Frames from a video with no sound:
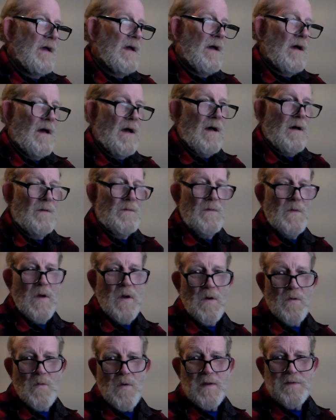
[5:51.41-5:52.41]

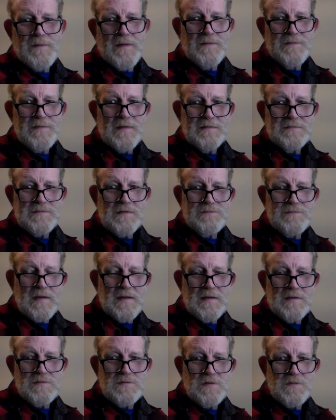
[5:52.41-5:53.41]
where they think that they
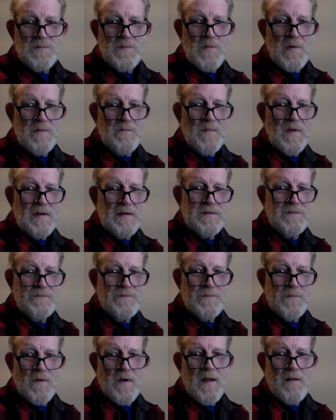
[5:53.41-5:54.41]
can just print money
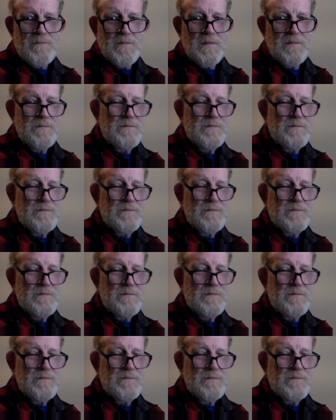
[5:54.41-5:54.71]
forever.